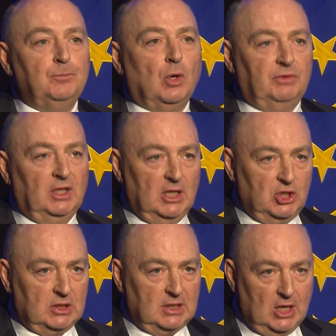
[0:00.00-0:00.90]
of the
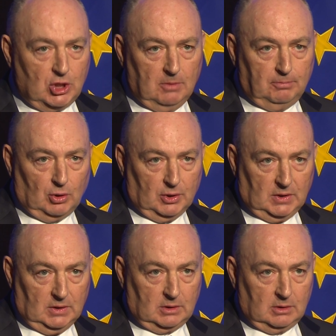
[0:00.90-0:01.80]
legislation
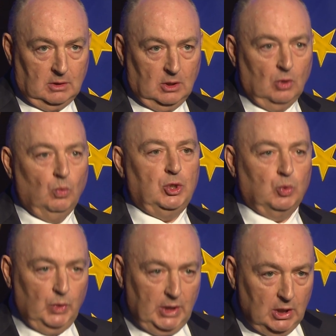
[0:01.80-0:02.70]
process, which
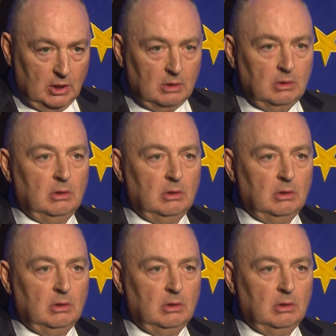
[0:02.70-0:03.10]
we,